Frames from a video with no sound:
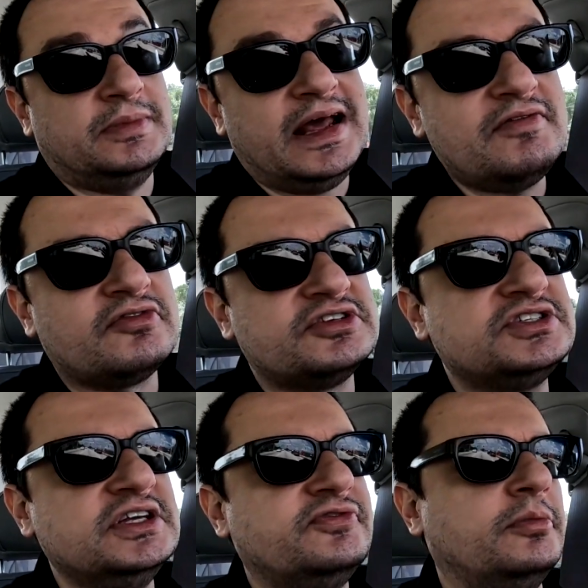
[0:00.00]
And I have a
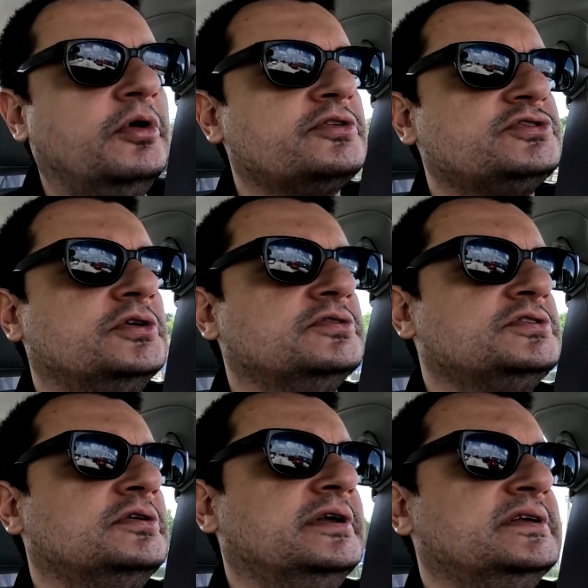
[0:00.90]
receipt from AutoZone,
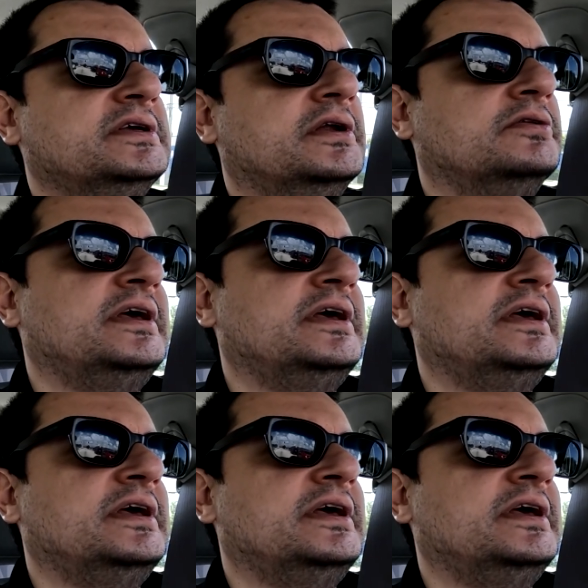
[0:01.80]
so